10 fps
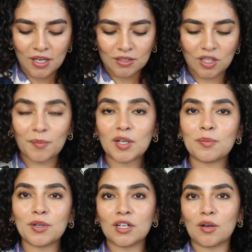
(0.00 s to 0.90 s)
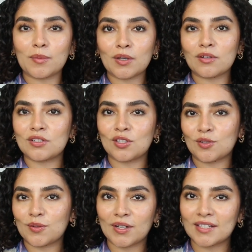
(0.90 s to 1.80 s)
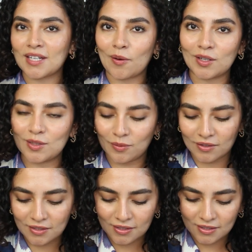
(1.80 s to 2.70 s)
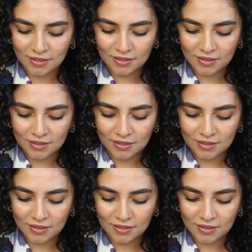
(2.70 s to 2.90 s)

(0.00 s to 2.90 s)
So I'm gonna put it on mute and just show you guys how I do this.